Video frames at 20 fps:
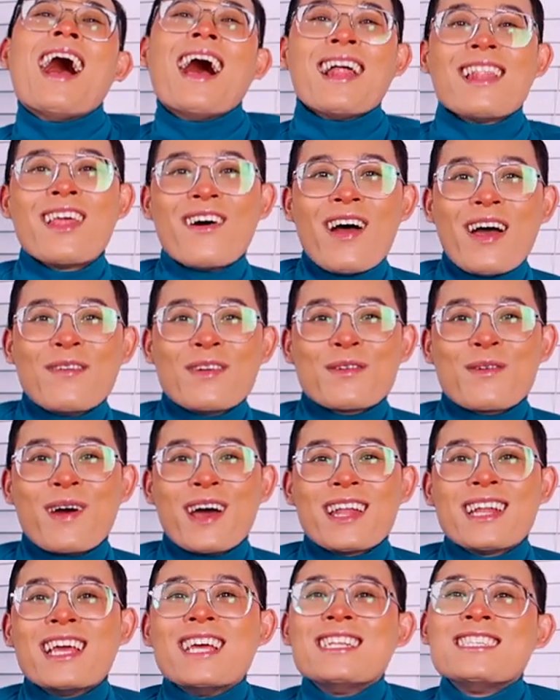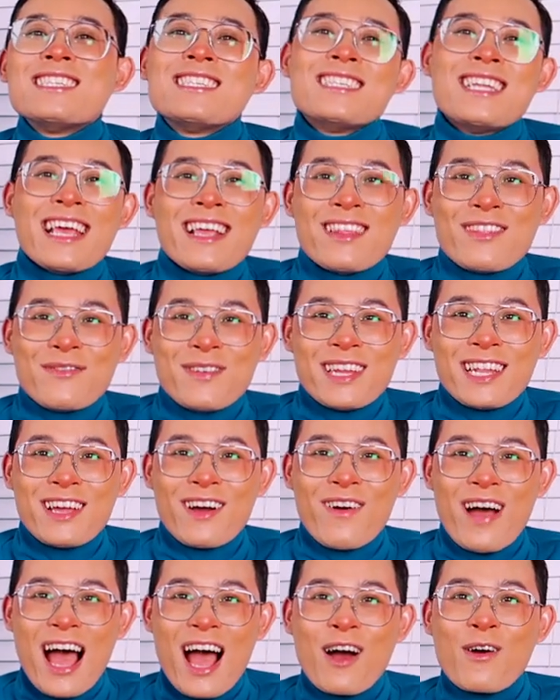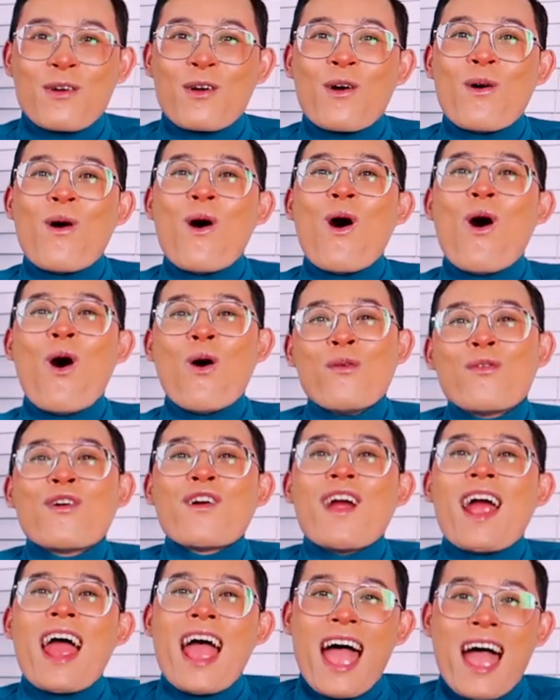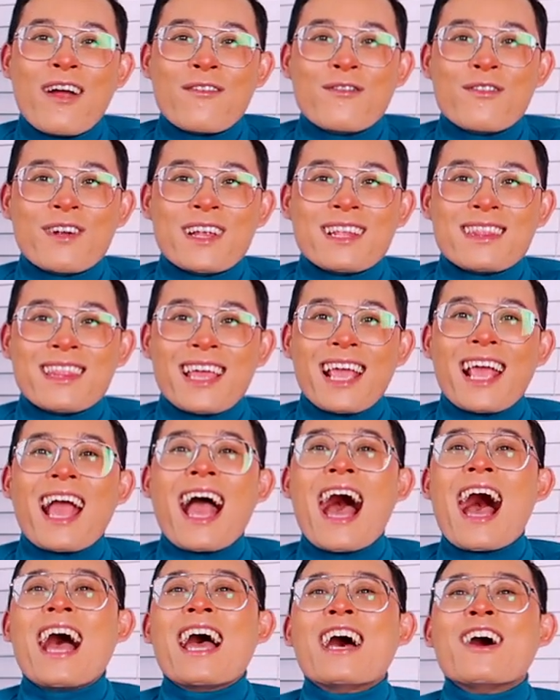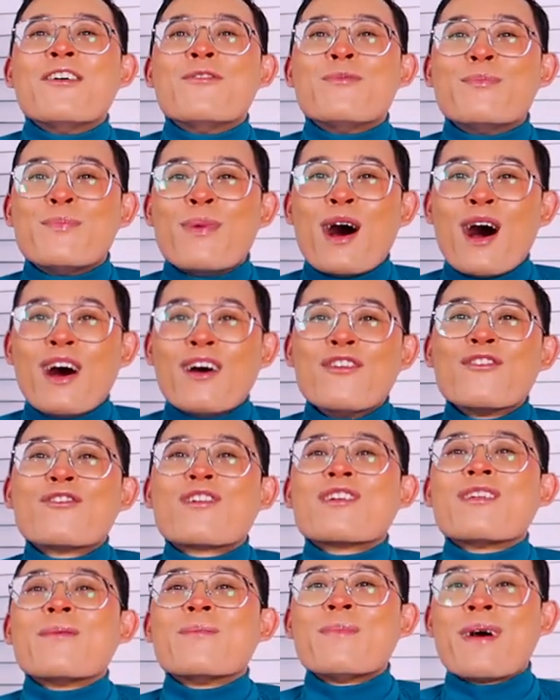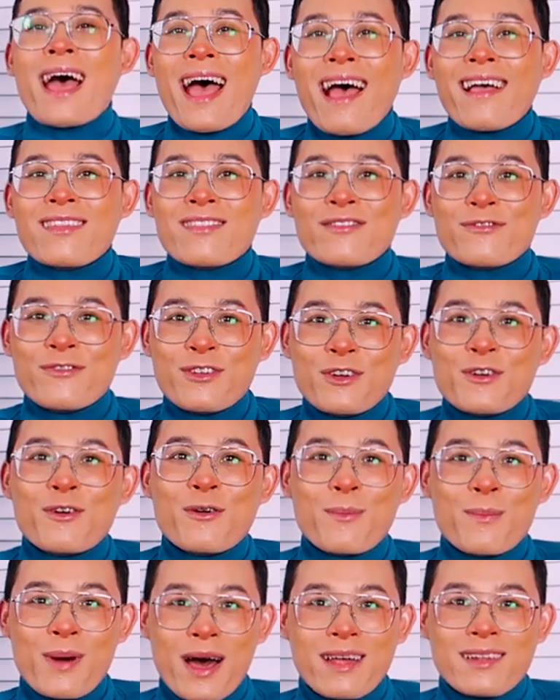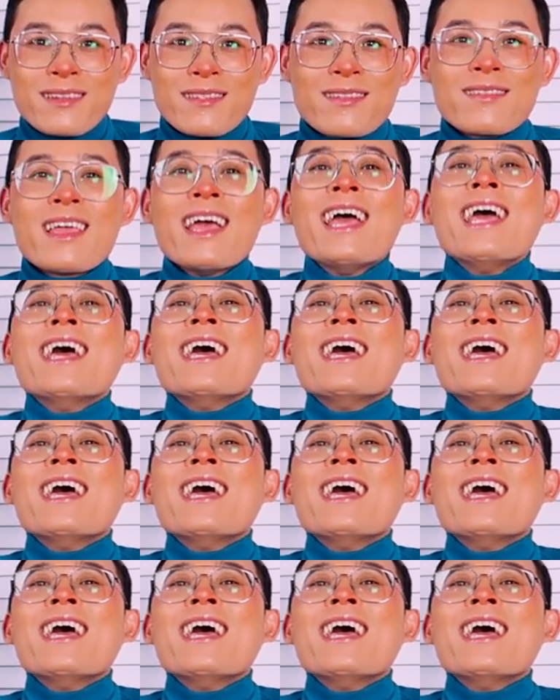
Hello everyone, in today's video I'll go over everything I have bought for the past few months,